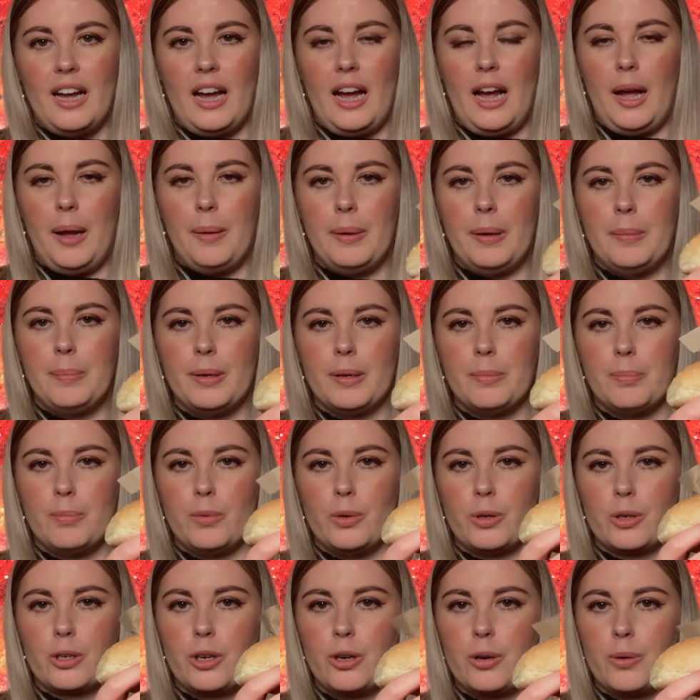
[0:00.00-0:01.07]
A bit
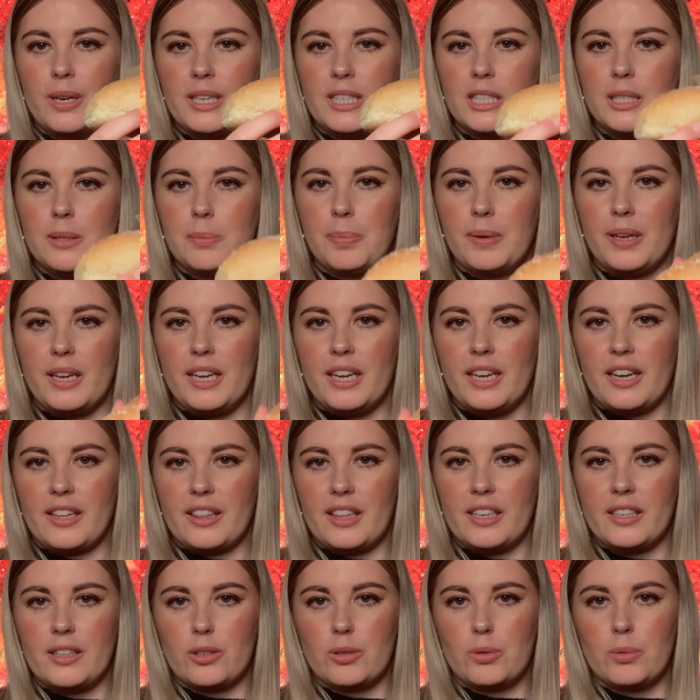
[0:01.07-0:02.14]
more crispy. I
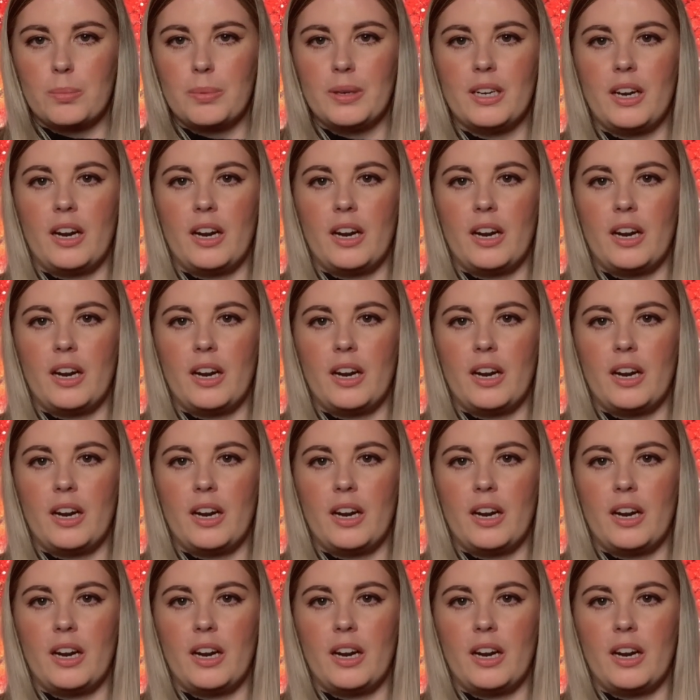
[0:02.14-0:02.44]
think this will be